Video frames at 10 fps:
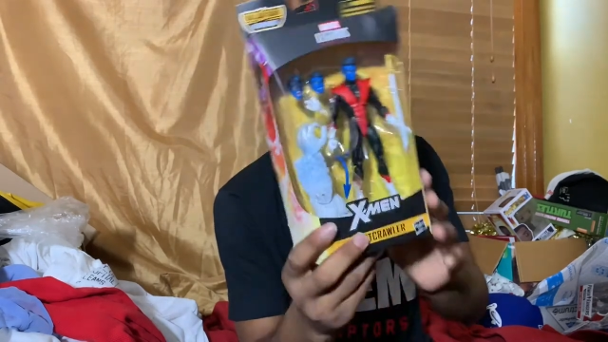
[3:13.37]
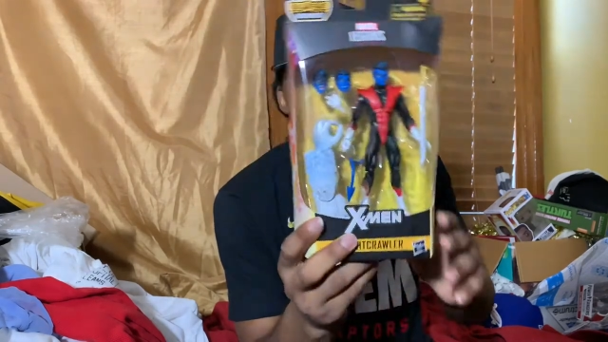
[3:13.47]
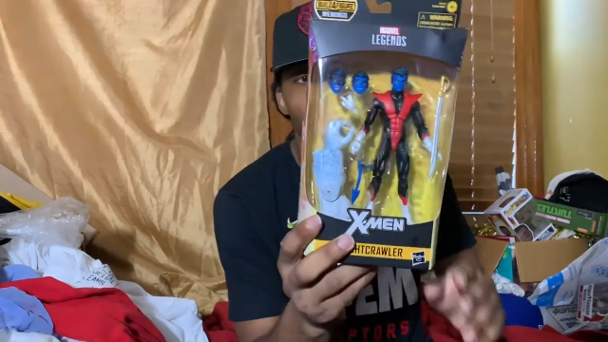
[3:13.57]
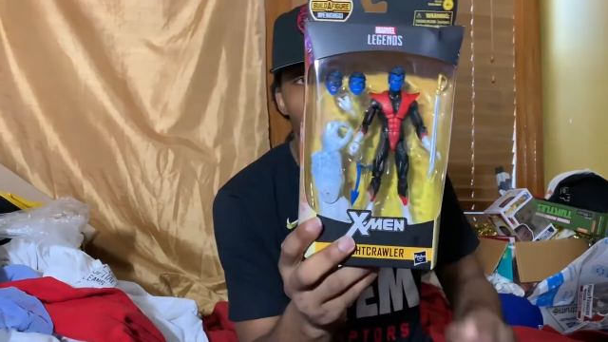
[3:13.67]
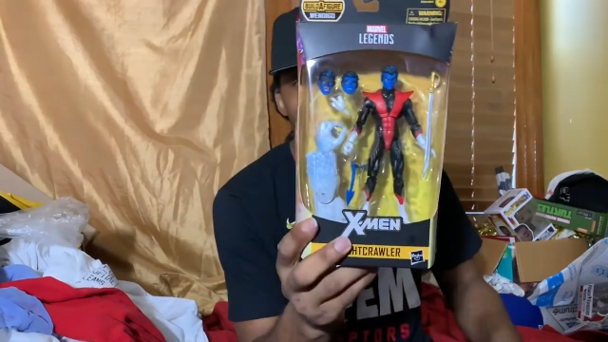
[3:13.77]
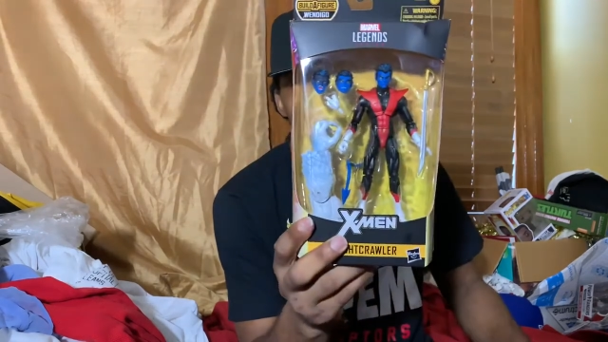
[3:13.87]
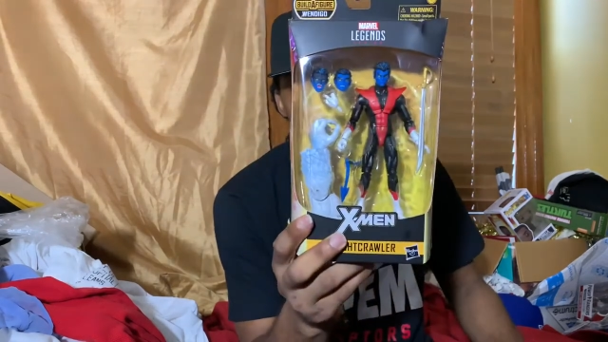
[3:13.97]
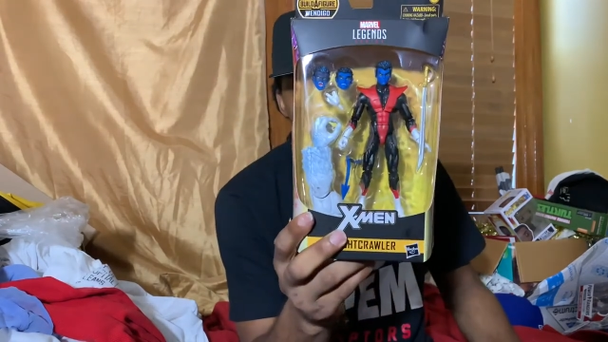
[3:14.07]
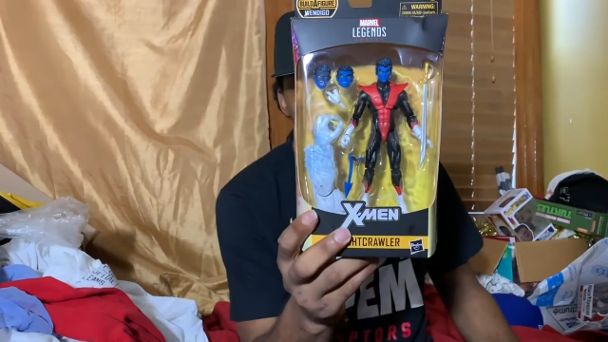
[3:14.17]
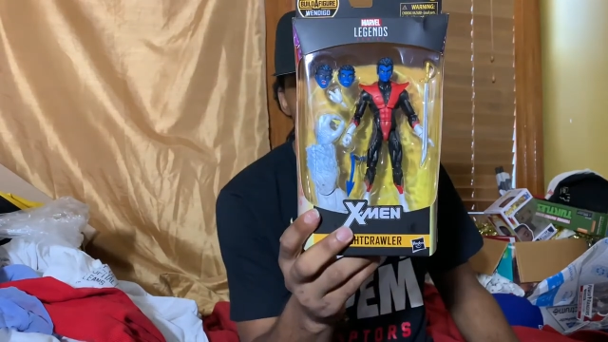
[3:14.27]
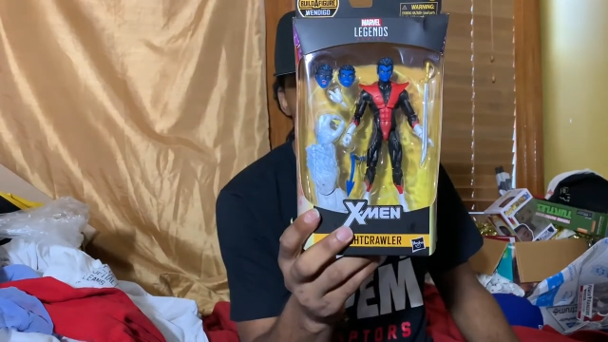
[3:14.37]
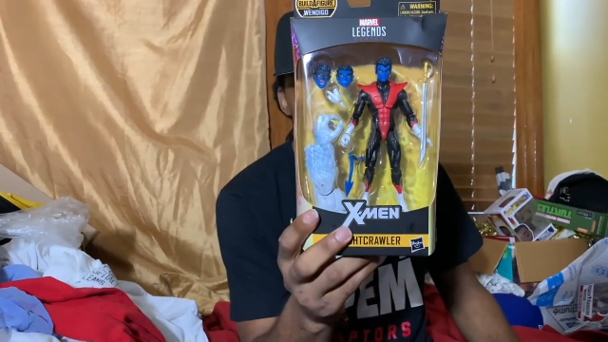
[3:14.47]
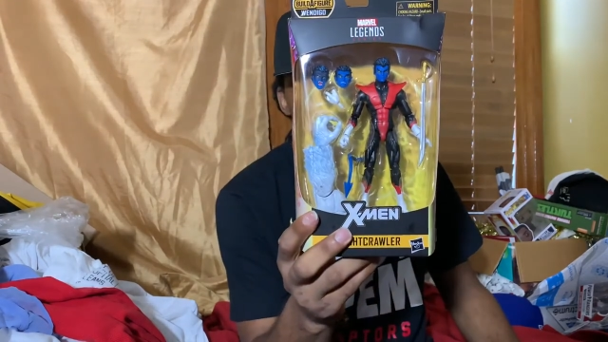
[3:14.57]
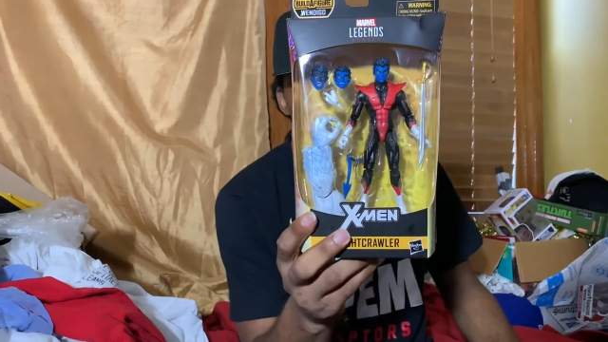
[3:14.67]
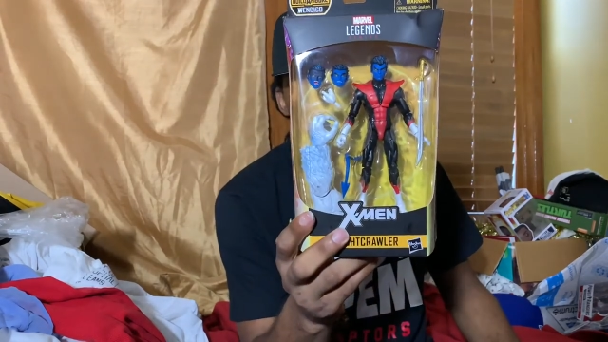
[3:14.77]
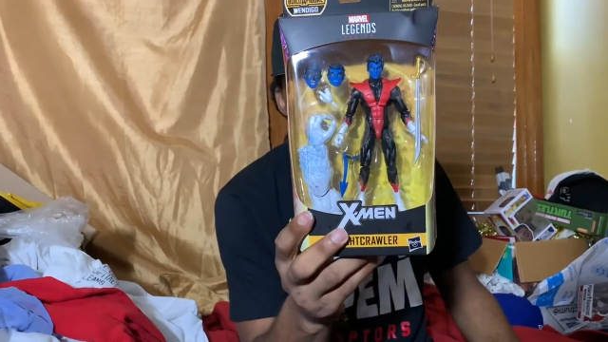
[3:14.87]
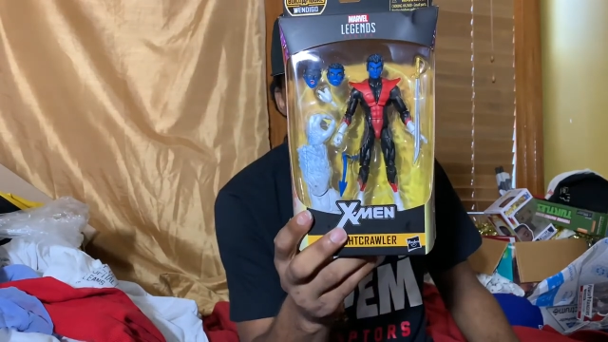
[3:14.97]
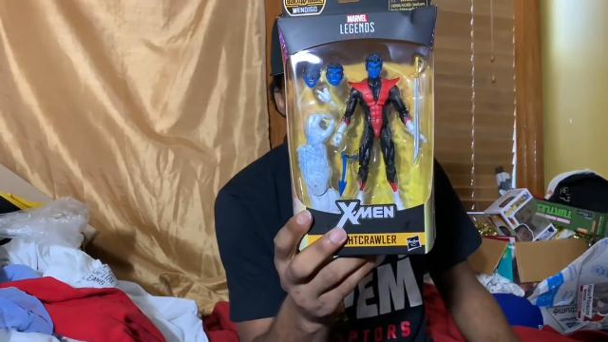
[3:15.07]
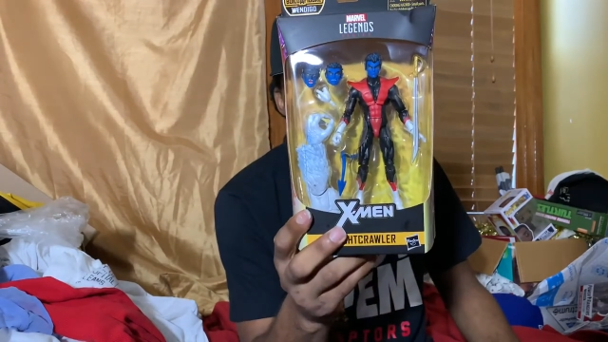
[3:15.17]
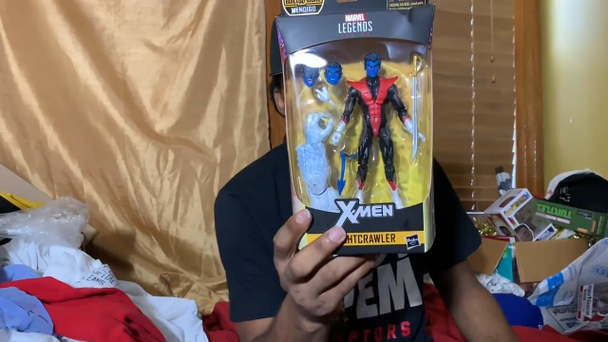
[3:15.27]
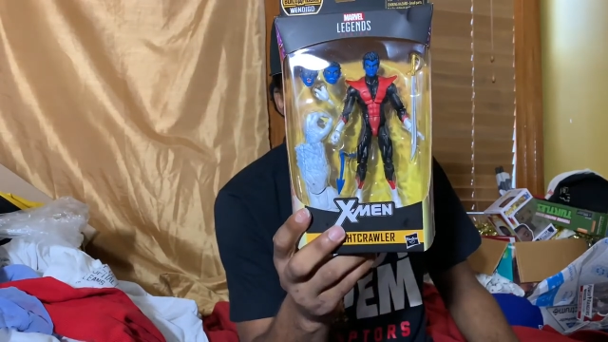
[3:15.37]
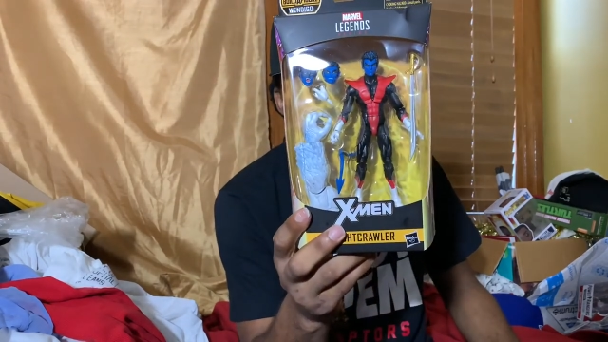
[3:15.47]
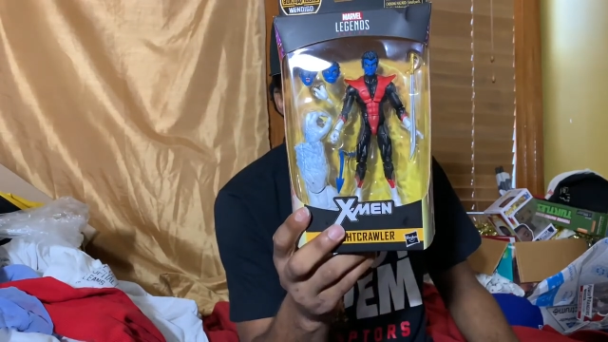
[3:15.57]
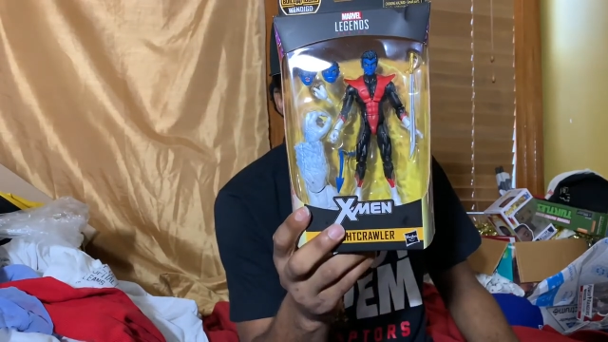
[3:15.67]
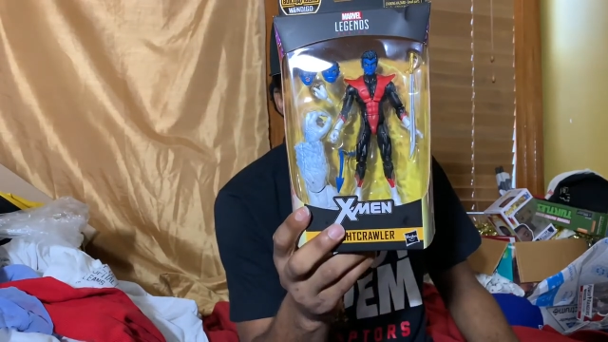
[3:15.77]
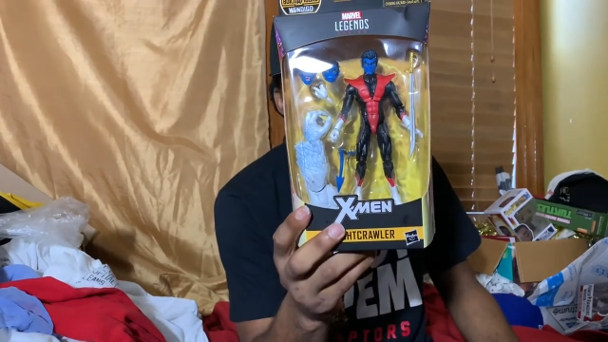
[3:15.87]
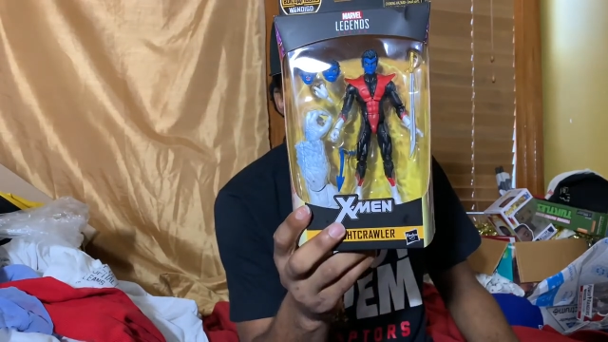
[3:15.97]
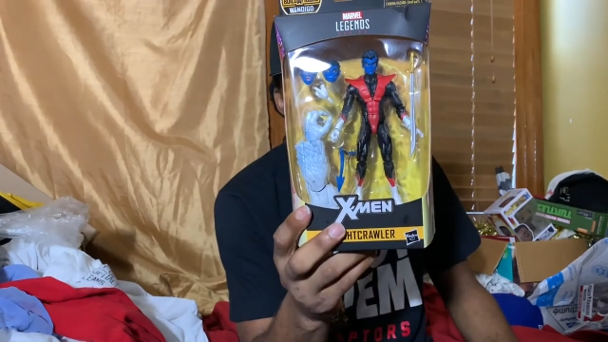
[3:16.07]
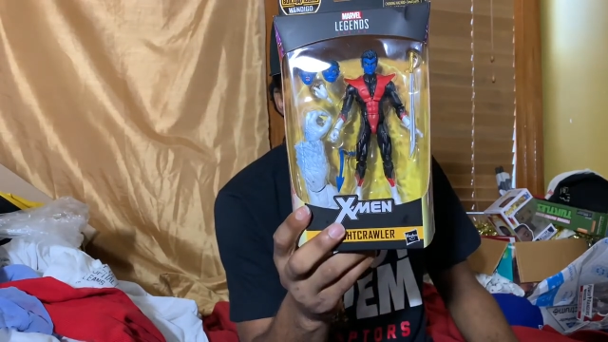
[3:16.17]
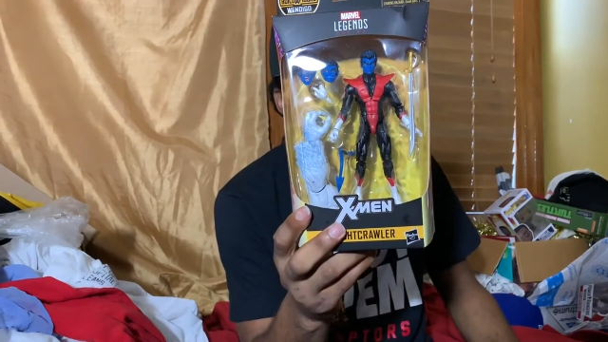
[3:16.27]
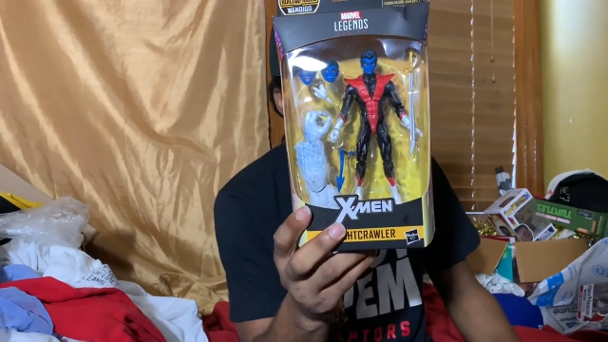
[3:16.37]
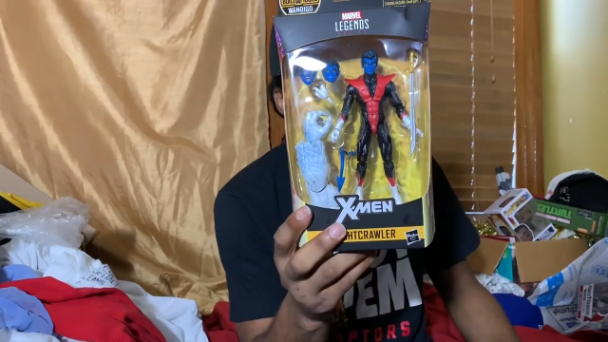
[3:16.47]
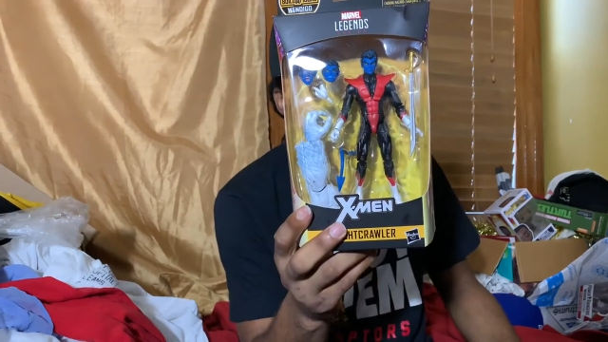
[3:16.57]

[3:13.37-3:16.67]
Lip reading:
Nobody's mouth can be seen.